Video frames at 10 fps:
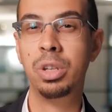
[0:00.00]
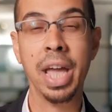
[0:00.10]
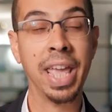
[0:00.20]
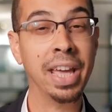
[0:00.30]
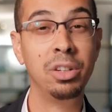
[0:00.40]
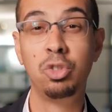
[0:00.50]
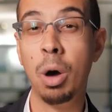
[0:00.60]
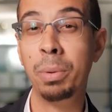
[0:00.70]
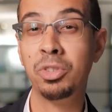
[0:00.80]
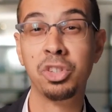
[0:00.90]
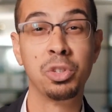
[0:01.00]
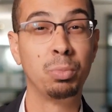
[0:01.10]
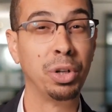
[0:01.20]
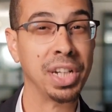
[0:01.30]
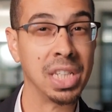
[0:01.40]
Again, topics such as
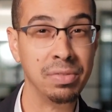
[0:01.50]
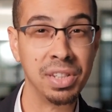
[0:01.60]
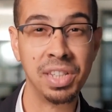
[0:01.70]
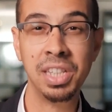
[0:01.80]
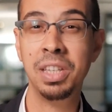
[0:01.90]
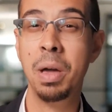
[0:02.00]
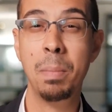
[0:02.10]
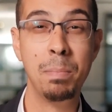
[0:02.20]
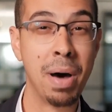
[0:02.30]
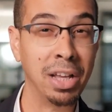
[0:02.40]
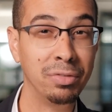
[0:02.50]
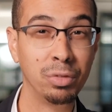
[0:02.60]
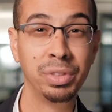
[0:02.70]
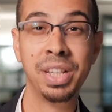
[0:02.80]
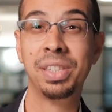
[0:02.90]
productivity,
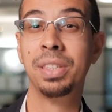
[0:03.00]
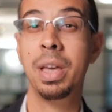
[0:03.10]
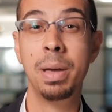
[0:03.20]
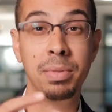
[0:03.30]
mindfulness,